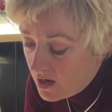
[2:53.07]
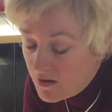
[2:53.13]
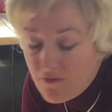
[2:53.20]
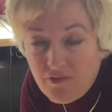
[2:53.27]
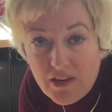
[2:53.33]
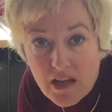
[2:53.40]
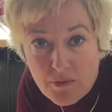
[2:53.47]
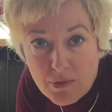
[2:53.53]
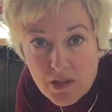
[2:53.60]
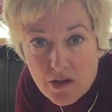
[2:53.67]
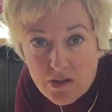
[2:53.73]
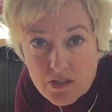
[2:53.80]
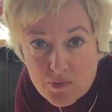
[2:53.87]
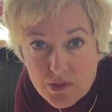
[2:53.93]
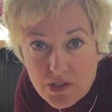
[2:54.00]
fill it up with
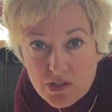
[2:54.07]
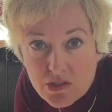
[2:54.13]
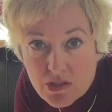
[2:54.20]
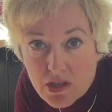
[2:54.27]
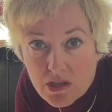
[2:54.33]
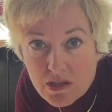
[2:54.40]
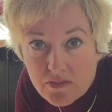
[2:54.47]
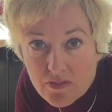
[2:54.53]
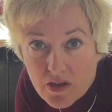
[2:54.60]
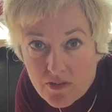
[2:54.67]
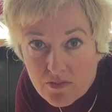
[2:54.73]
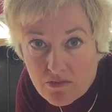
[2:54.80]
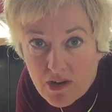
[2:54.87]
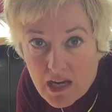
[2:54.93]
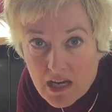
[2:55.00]
oats, which is your
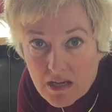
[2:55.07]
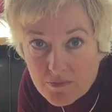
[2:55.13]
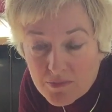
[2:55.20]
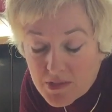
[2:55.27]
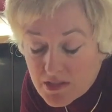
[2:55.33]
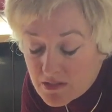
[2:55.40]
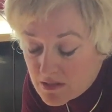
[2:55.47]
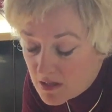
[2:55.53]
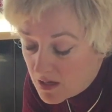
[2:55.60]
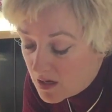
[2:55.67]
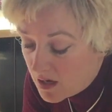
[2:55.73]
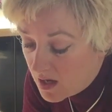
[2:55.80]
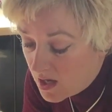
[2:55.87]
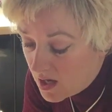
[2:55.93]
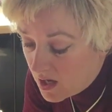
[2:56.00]
35 grams,
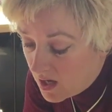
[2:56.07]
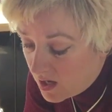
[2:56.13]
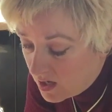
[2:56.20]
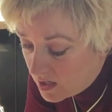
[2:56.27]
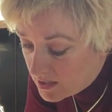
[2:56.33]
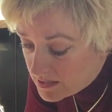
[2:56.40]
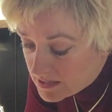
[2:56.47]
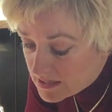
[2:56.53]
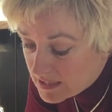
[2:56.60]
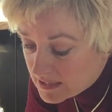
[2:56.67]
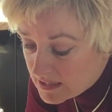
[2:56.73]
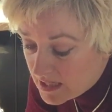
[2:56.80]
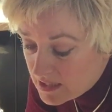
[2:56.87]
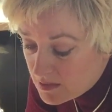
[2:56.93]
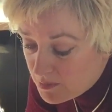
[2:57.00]
stick
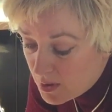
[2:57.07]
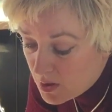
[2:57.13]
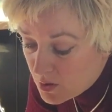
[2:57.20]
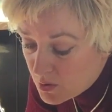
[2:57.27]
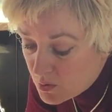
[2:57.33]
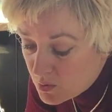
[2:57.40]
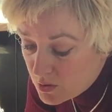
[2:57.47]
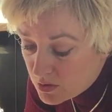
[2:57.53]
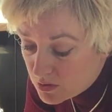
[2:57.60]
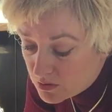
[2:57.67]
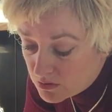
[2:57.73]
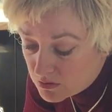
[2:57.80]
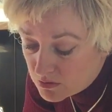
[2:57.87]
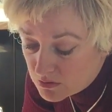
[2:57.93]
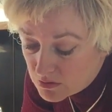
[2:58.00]
that in a bowl,
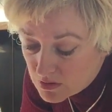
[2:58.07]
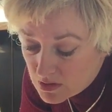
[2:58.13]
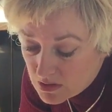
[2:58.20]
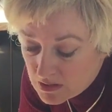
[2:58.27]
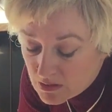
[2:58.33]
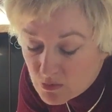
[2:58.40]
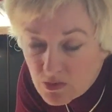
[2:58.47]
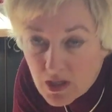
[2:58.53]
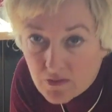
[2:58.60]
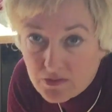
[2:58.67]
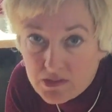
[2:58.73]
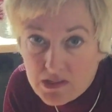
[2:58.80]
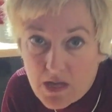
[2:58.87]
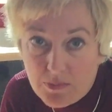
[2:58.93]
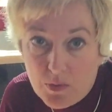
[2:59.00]
a little
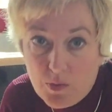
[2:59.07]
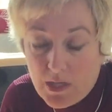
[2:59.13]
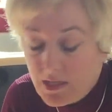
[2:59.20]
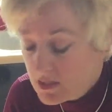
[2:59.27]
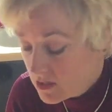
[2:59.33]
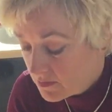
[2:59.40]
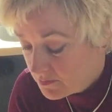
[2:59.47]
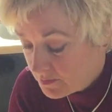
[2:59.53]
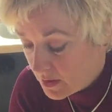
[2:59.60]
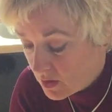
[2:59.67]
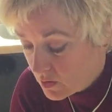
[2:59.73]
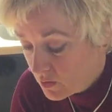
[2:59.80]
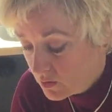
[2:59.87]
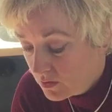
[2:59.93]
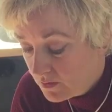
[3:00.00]
covered Tupperware
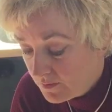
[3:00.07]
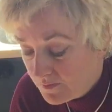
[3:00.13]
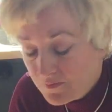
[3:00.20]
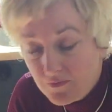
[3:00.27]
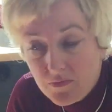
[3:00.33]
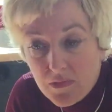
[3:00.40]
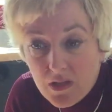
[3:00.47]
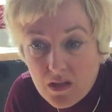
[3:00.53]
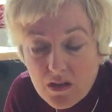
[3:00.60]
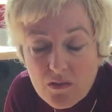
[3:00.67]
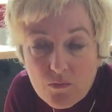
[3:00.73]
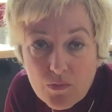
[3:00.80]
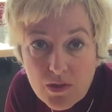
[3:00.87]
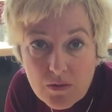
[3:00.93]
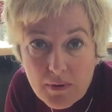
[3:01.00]
bowl,
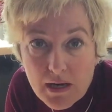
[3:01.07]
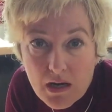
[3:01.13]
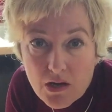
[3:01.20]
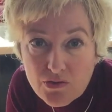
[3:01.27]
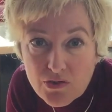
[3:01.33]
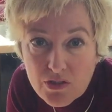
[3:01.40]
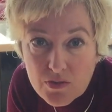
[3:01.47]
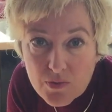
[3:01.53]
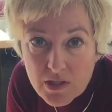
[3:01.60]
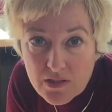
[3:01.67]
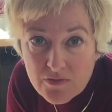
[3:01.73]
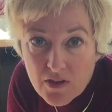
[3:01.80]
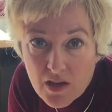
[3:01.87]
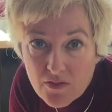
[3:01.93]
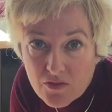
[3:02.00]
with about
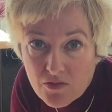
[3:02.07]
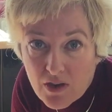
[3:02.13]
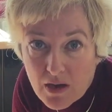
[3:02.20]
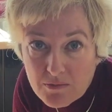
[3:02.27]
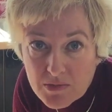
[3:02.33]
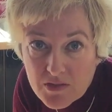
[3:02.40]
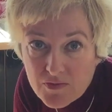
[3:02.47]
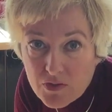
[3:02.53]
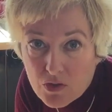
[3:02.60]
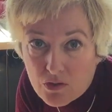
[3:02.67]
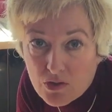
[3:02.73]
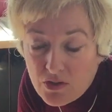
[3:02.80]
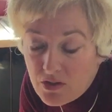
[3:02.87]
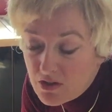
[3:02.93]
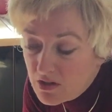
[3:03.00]
125 grams of
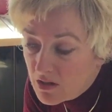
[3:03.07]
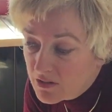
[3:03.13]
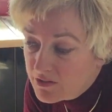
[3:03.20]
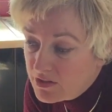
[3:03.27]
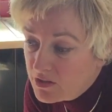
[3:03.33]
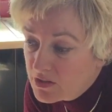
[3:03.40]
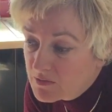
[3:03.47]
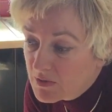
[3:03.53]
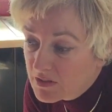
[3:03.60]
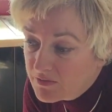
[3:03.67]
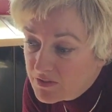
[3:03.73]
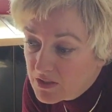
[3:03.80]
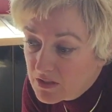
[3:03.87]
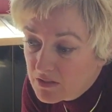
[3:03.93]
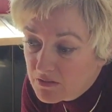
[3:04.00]
yoghurt. You can either use one
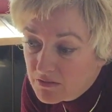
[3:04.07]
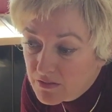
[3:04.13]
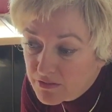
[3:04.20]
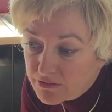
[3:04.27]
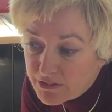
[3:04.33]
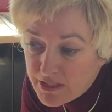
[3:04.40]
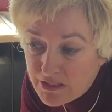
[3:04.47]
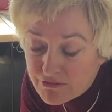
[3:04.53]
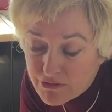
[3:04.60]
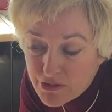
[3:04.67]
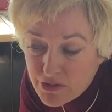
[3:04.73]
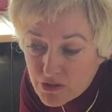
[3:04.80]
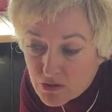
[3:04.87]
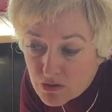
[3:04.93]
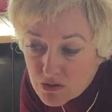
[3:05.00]
of your free
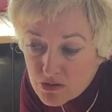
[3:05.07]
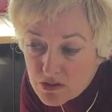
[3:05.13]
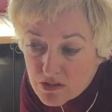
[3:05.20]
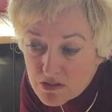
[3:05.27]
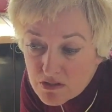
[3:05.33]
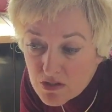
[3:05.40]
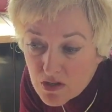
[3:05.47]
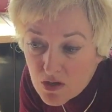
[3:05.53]
fruit yoghurts,